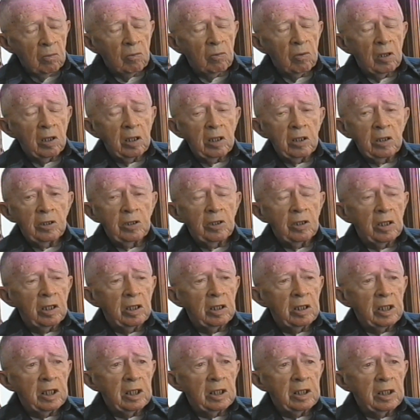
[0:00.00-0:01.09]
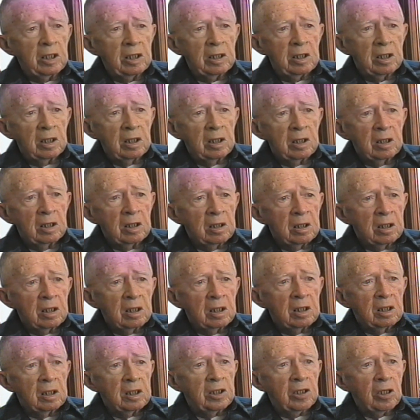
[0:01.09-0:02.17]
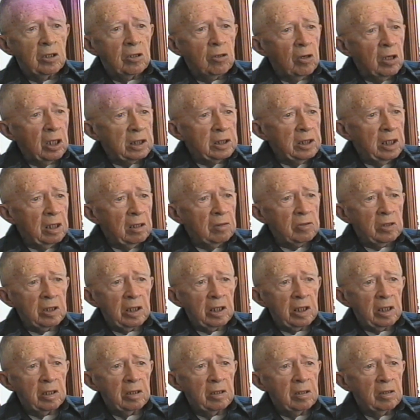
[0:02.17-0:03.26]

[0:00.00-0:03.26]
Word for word: where you turn in to Corktown there.